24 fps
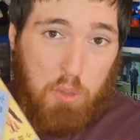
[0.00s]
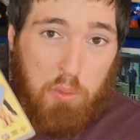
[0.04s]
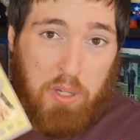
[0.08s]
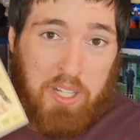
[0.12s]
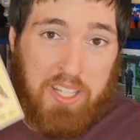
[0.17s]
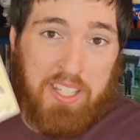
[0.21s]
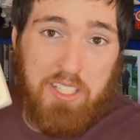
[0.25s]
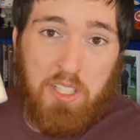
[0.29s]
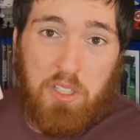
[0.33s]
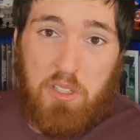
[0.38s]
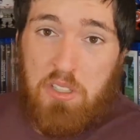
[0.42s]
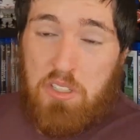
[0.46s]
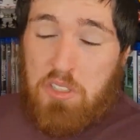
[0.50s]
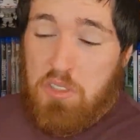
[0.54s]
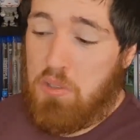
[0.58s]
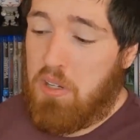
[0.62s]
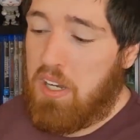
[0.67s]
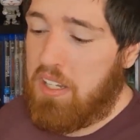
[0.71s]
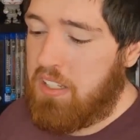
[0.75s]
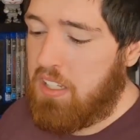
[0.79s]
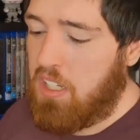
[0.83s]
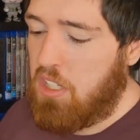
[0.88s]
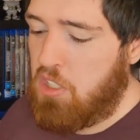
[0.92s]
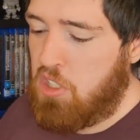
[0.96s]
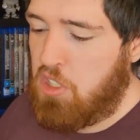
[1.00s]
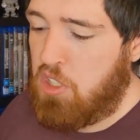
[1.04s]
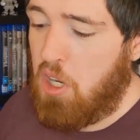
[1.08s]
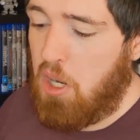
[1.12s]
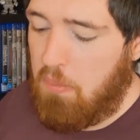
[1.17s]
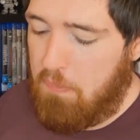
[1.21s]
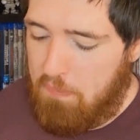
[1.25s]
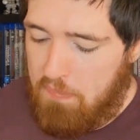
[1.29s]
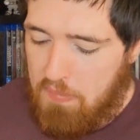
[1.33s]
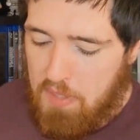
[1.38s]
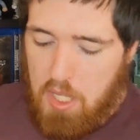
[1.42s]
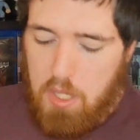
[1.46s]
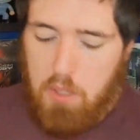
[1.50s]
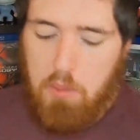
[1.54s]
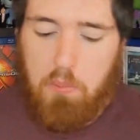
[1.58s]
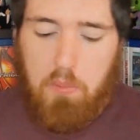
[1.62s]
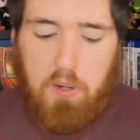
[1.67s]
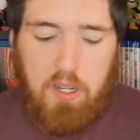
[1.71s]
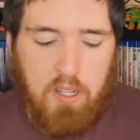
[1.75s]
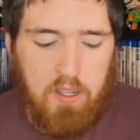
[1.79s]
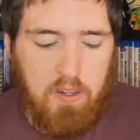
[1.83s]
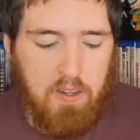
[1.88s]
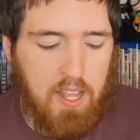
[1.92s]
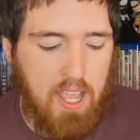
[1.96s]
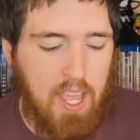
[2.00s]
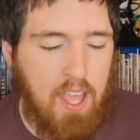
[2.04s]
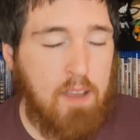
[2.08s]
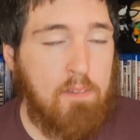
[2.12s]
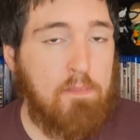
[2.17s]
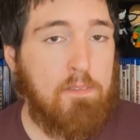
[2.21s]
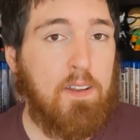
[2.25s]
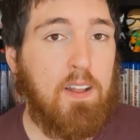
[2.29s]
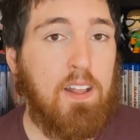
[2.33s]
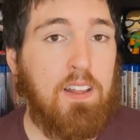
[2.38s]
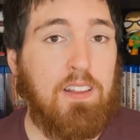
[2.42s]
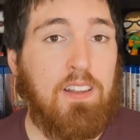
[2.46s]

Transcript: Really good Australian show. We don't have